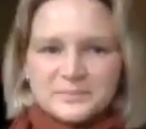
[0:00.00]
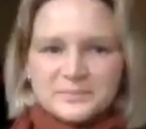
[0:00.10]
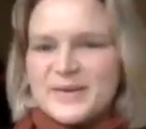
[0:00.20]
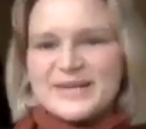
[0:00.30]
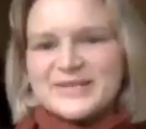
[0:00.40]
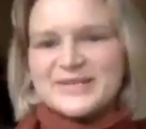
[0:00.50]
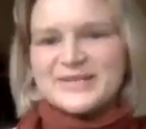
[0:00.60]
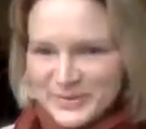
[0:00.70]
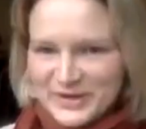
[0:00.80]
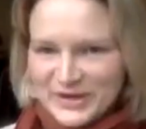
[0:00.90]

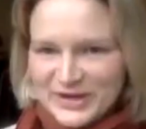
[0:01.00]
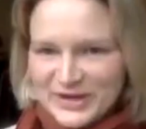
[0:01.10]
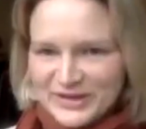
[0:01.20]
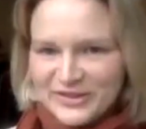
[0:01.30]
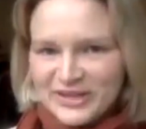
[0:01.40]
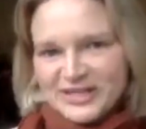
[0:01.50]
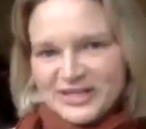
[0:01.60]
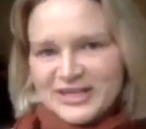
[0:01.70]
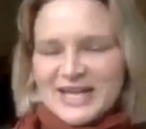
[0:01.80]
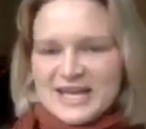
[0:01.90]
spaceship Earth,
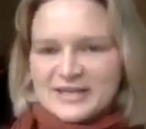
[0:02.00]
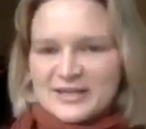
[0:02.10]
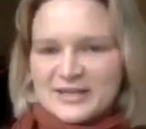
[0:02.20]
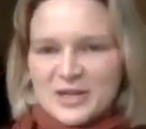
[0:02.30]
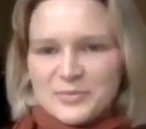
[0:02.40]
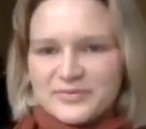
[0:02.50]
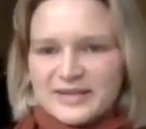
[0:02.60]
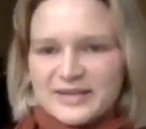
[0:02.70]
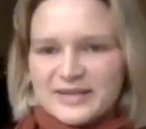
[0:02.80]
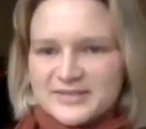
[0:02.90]
and global
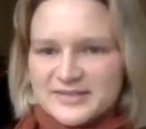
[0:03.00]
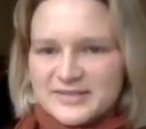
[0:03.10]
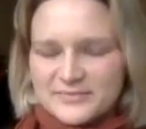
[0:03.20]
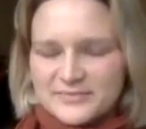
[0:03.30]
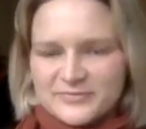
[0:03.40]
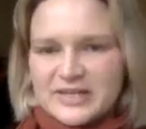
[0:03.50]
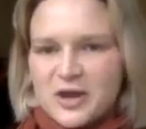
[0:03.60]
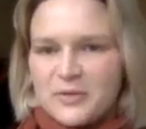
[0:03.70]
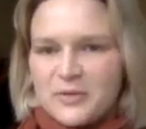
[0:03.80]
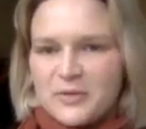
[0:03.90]
village are some really
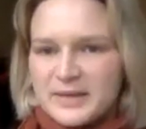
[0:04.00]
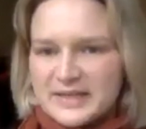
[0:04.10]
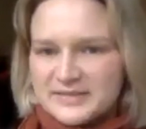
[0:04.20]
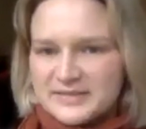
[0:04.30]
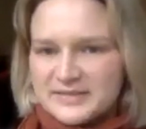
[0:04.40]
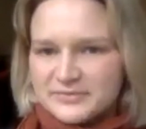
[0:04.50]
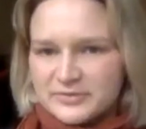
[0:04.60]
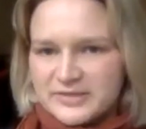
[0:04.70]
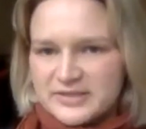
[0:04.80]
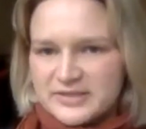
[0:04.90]
common
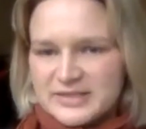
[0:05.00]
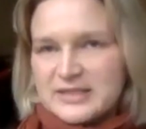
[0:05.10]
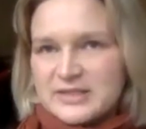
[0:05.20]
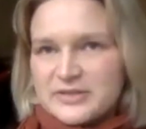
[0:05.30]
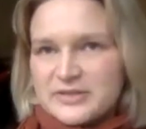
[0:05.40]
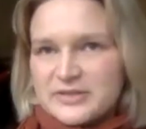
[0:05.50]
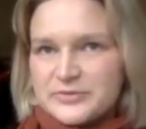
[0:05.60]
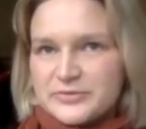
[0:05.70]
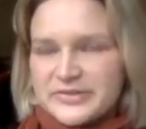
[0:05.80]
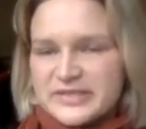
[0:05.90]
metaphors
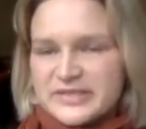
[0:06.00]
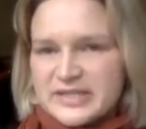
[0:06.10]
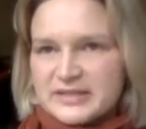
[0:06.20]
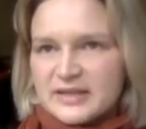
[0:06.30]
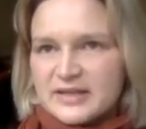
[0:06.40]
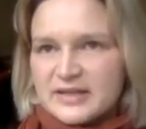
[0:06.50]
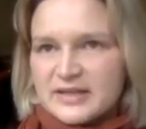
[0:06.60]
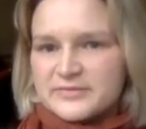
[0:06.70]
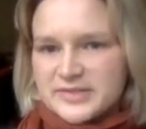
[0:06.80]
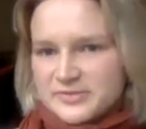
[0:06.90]
used in the kind
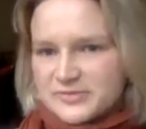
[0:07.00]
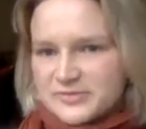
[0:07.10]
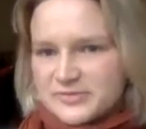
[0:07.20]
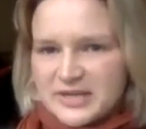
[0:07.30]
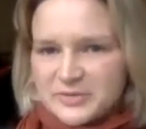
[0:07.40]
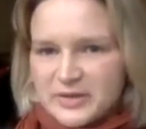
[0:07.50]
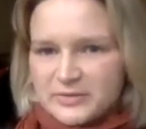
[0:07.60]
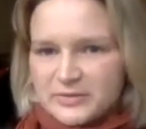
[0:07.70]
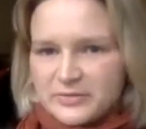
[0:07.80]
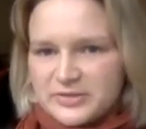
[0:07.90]
of social change
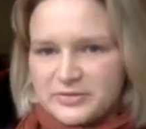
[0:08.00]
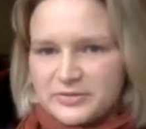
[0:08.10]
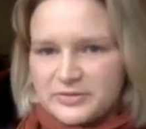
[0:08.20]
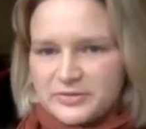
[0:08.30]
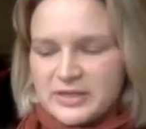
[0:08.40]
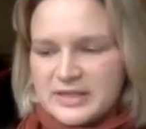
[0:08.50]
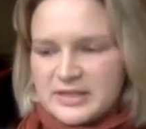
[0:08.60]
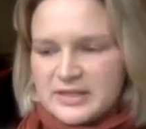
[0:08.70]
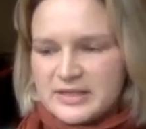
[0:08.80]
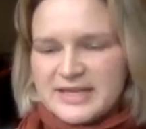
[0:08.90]
world to
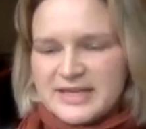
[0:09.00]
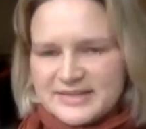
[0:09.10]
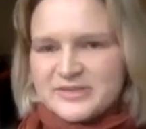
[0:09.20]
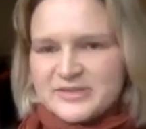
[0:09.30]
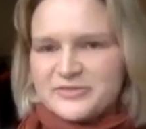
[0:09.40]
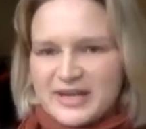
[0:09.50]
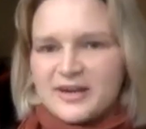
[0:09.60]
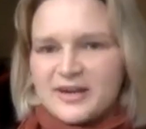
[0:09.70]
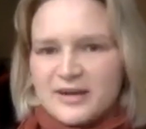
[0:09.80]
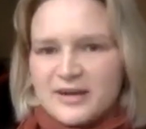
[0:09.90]

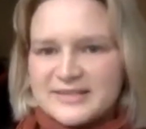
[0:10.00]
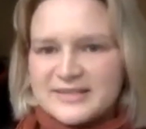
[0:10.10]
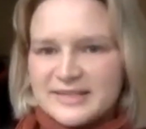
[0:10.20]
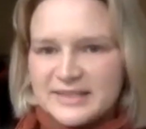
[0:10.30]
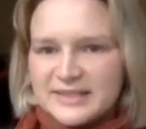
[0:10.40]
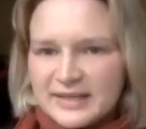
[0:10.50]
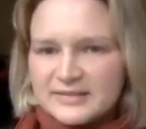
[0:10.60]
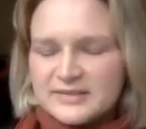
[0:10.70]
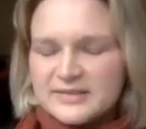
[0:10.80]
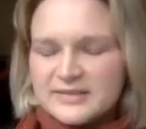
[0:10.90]
illustrate our
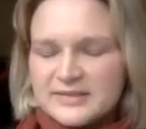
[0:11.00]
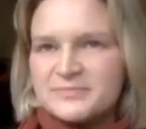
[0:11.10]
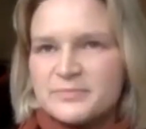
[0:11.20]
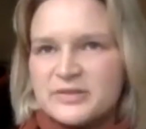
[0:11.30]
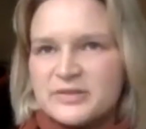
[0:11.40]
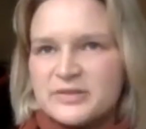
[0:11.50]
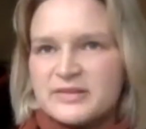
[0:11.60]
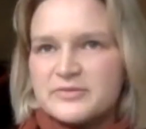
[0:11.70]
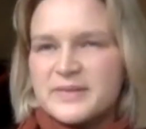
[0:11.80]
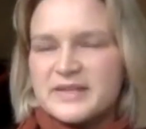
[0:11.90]
interconnectedness. But
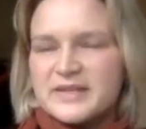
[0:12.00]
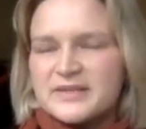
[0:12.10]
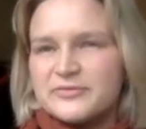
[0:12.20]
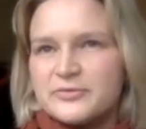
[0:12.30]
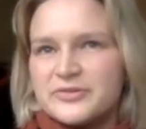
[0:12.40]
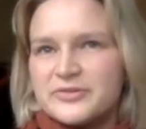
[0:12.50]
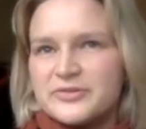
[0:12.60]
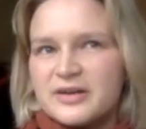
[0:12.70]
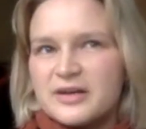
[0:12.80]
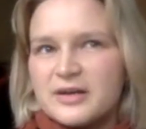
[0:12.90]
those
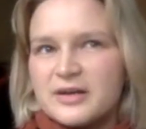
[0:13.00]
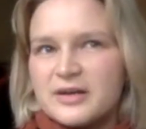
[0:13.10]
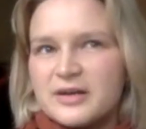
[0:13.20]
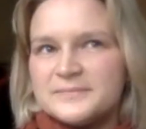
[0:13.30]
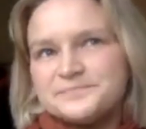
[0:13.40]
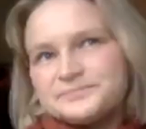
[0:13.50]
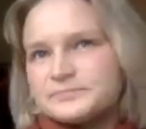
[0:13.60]
metaphors are,